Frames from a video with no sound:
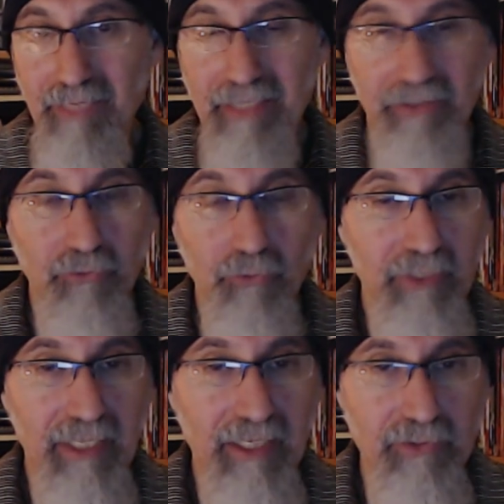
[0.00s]
I didn't know
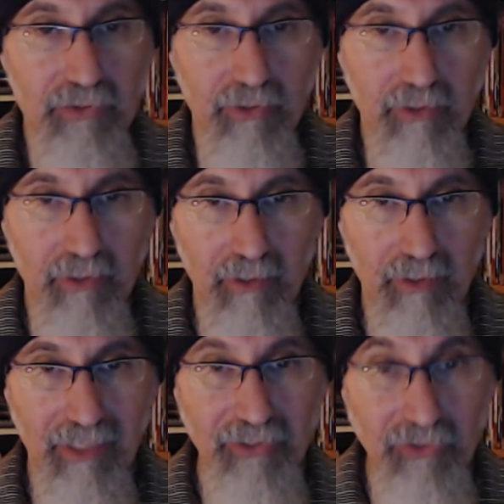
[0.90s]
the answer.
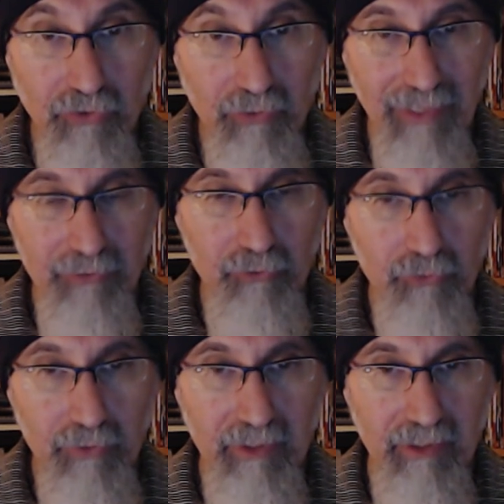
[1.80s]
I just knew how to
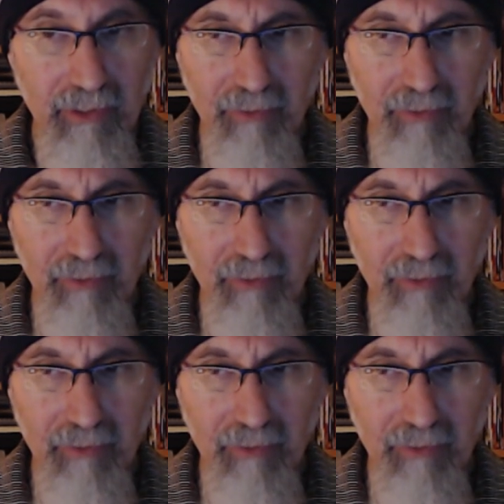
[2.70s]
do it,